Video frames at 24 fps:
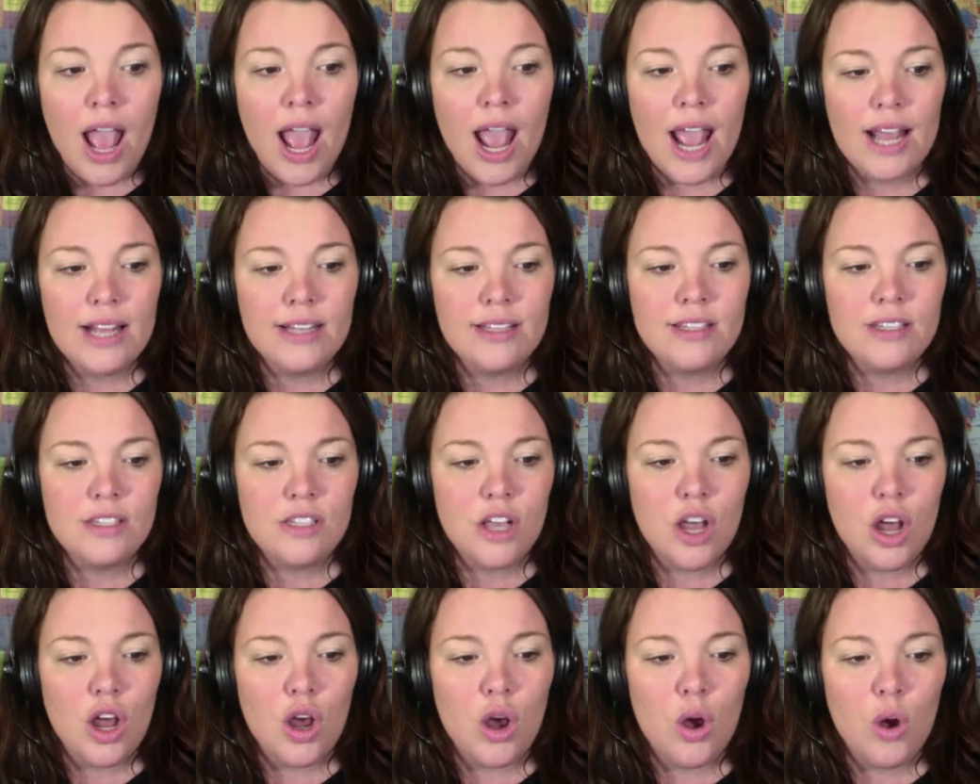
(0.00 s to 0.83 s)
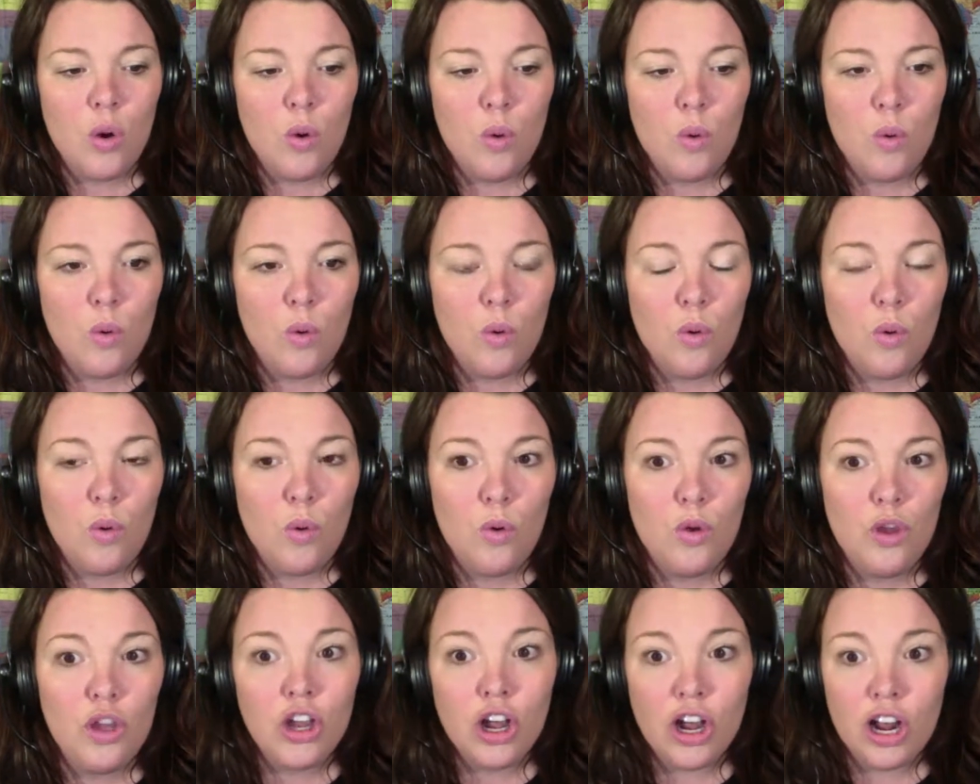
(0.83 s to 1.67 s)
And so
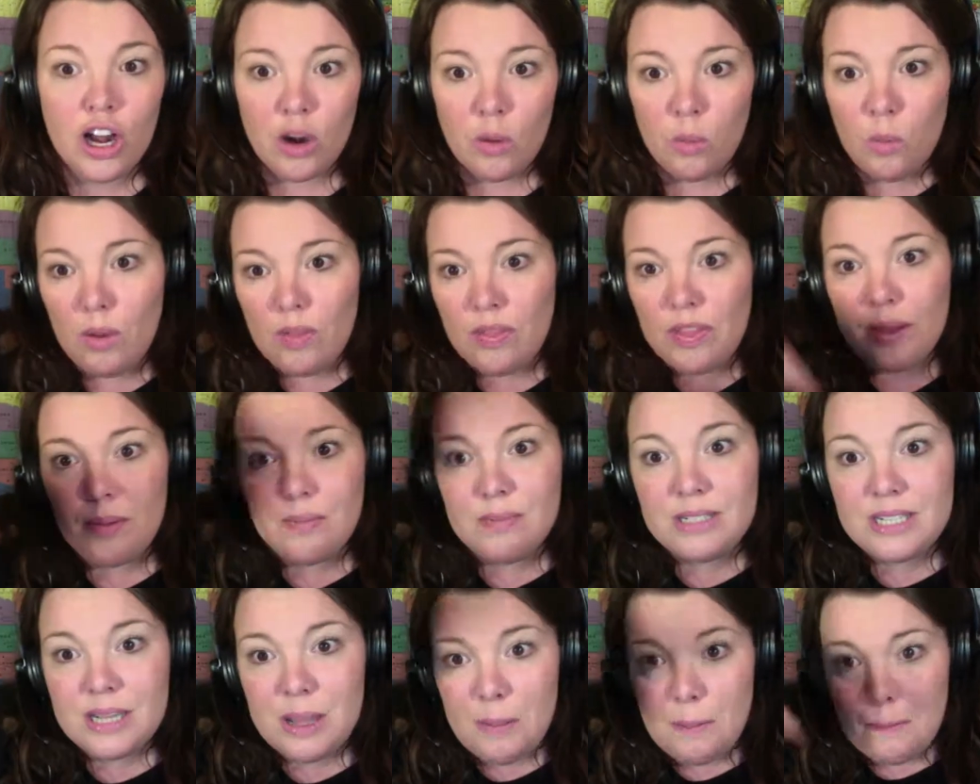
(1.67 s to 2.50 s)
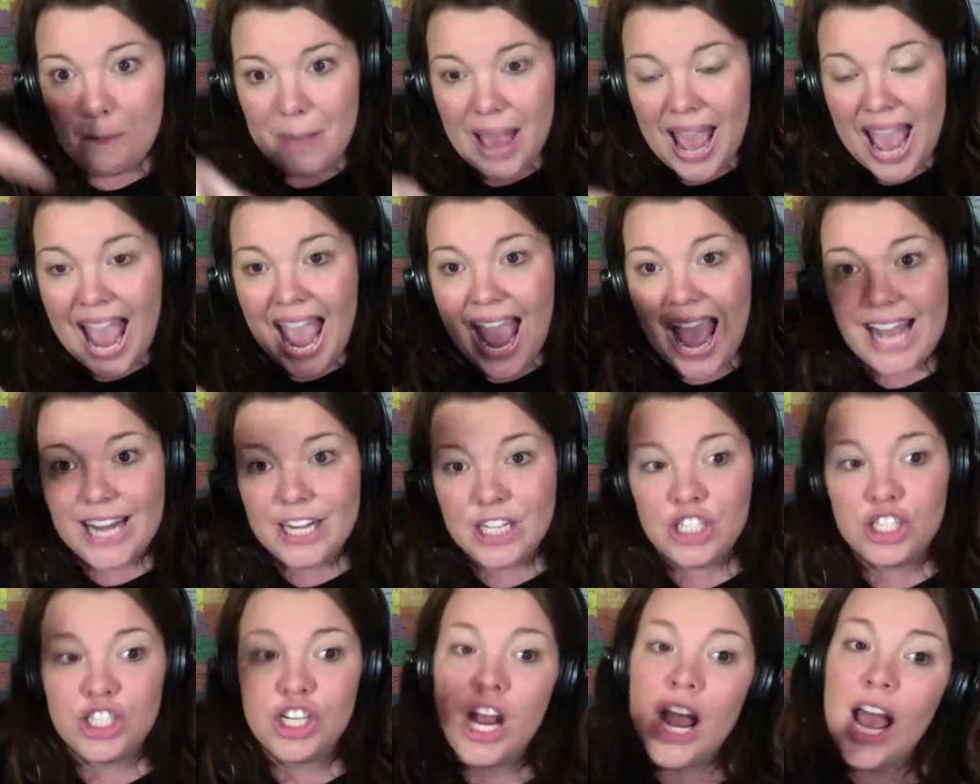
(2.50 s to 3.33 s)
you're going to want them to
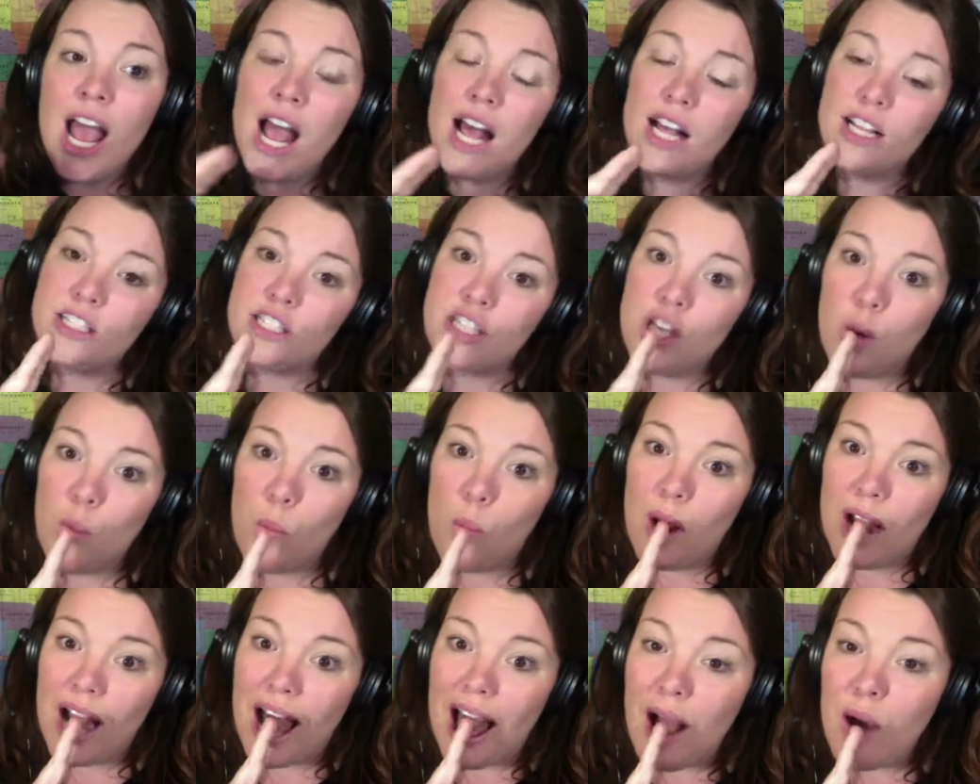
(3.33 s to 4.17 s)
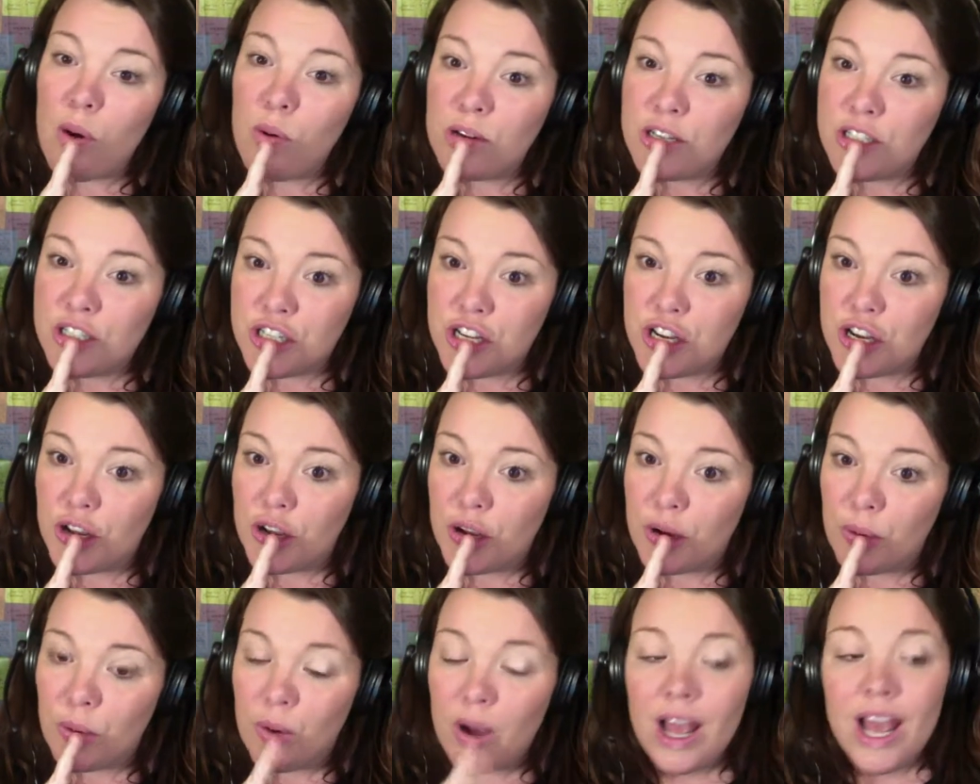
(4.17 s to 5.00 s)
match. And so what I would
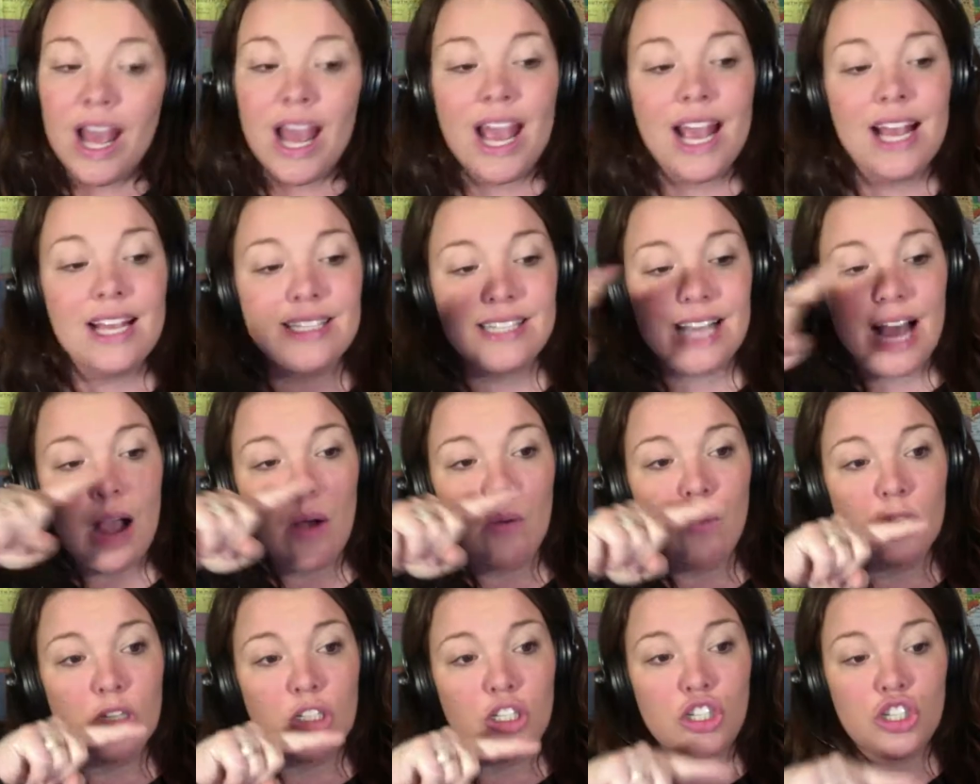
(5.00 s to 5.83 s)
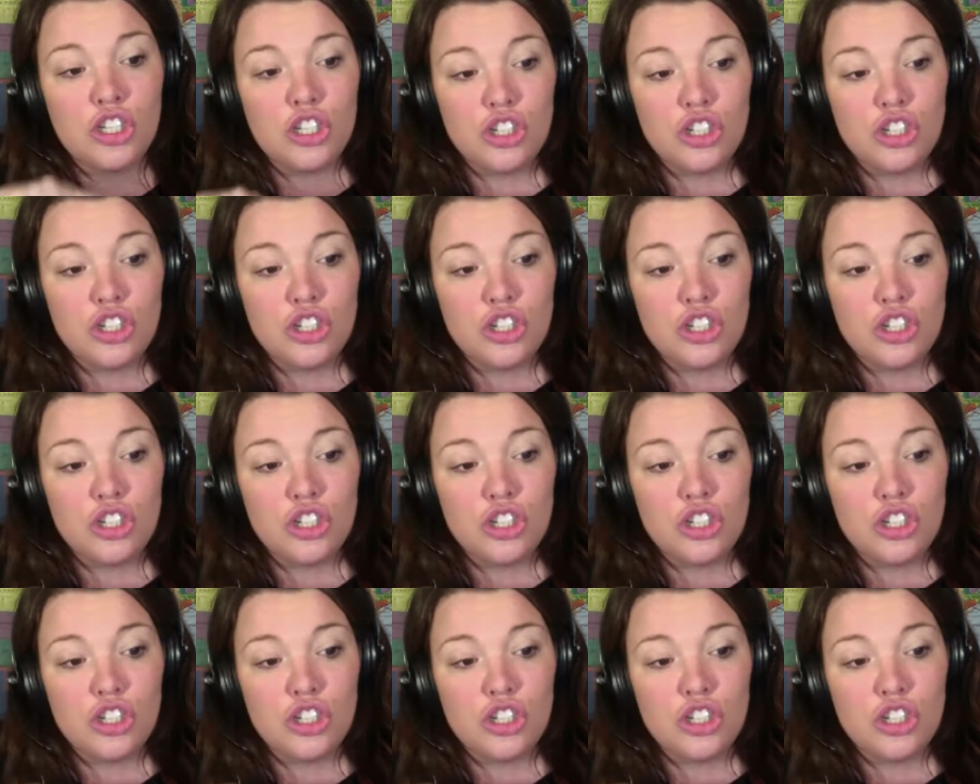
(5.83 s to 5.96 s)
do is I would